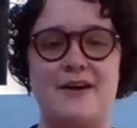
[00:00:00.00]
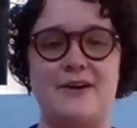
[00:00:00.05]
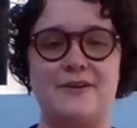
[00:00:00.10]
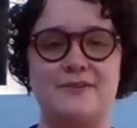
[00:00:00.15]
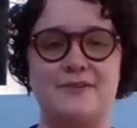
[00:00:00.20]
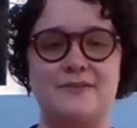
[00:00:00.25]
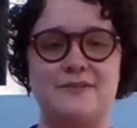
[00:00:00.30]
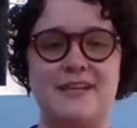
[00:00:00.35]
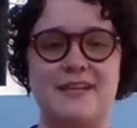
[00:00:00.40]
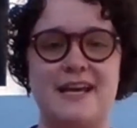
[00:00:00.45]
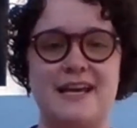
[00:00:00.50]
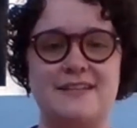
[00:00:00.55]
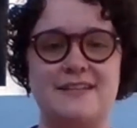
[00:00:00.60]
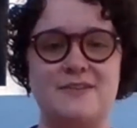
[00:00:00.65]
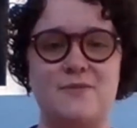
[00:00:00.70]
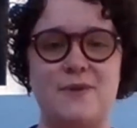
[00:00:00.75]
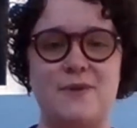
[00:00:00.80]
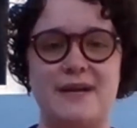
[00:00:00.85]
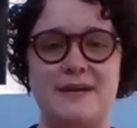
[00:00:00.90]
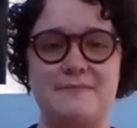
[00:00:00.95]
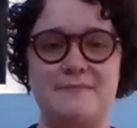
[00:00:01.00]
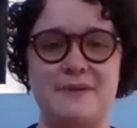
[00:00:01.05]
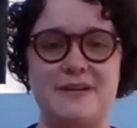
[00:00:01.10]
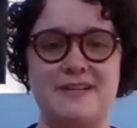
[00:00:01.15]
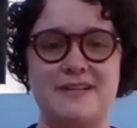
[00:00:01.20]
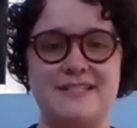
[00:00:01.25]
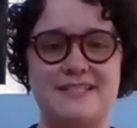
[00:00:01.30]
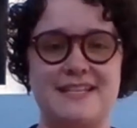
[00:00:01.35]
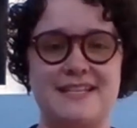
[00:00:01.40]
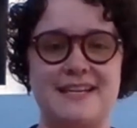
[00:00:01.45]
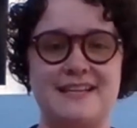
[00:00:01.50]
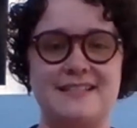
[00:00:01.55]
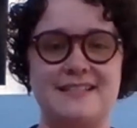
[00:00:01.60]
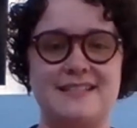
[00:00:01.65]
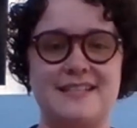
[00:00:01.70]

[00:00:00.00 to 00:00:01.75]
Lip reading: own as a white person